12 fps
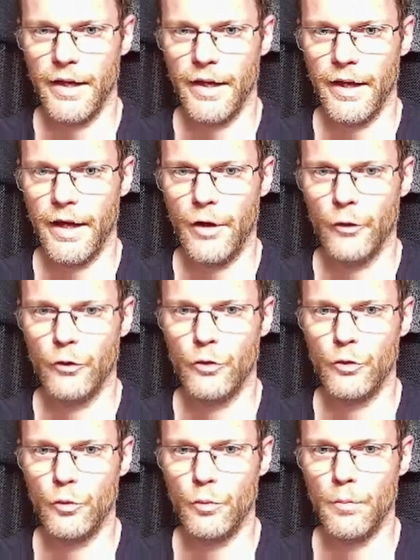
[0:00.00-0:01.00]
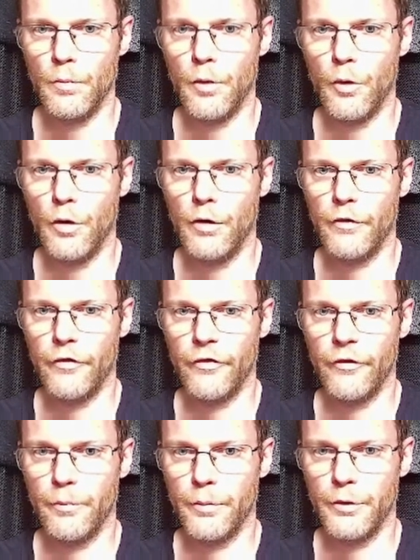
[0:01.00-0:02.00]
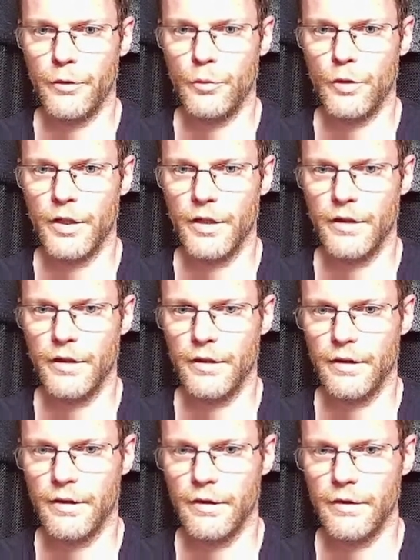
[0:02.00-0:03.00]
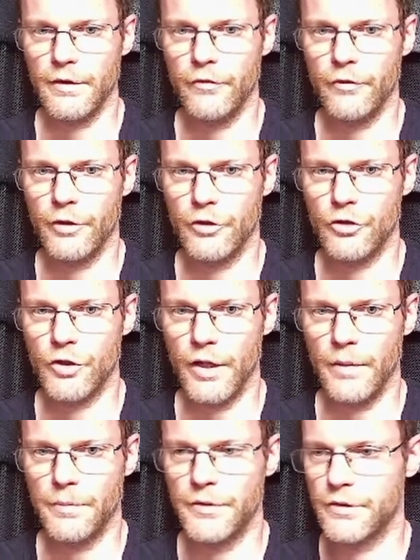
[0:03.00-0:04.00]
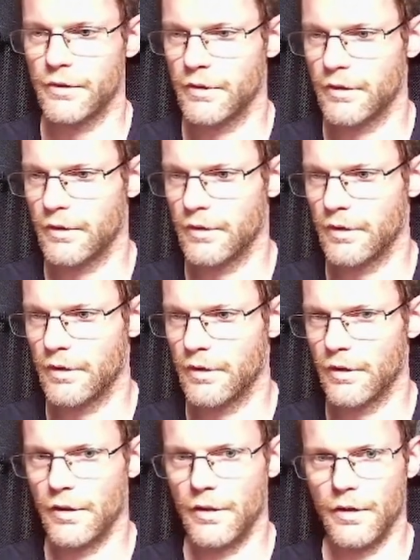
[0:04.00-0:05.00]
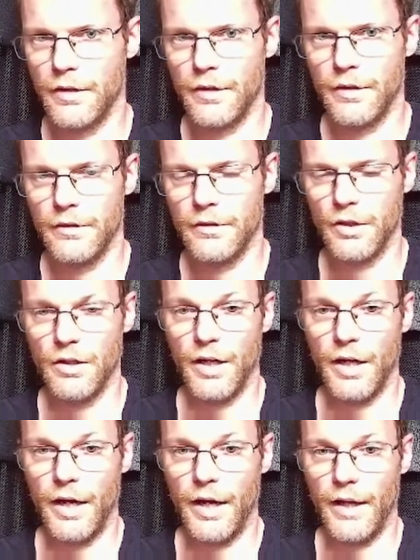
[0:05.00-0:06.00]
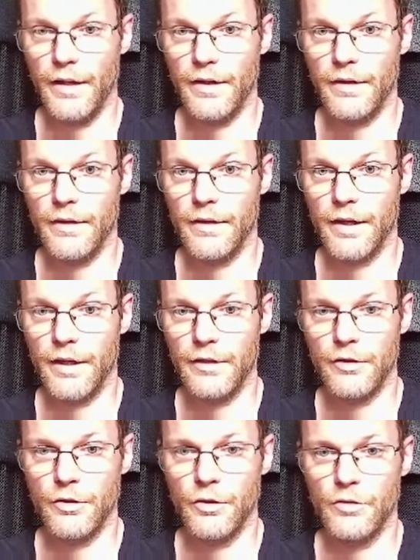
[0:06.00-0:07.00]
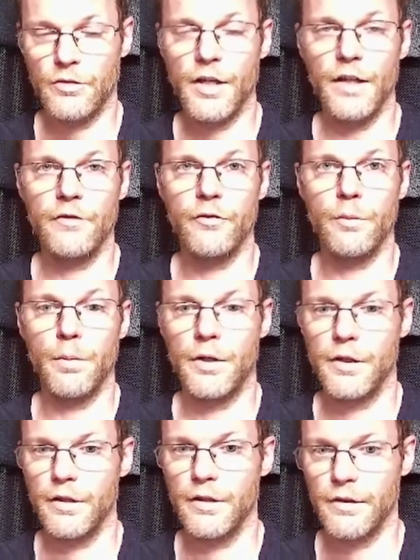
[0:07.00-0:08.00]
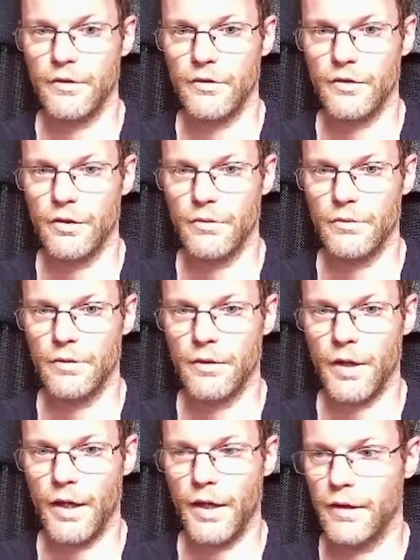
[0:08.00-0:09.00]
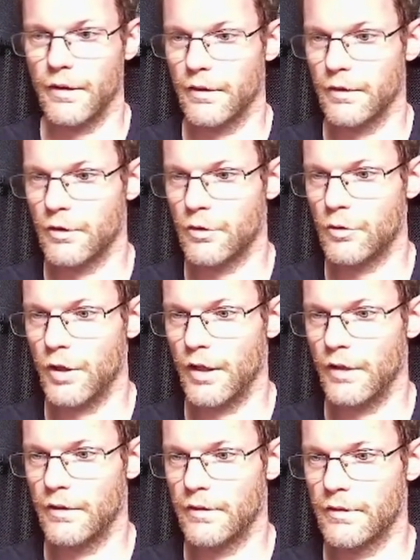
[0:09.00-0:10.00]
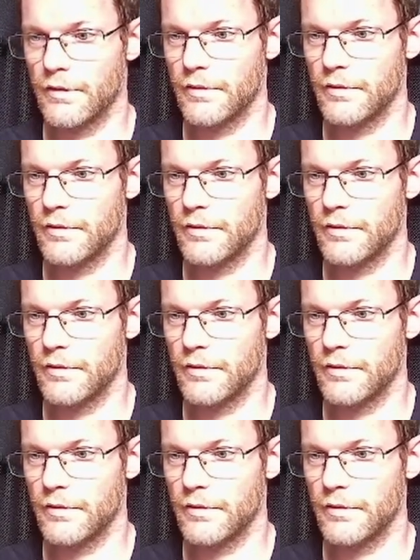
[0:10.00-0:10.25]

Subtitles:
how to morph between different shapes. So I like to use that for particles. You can create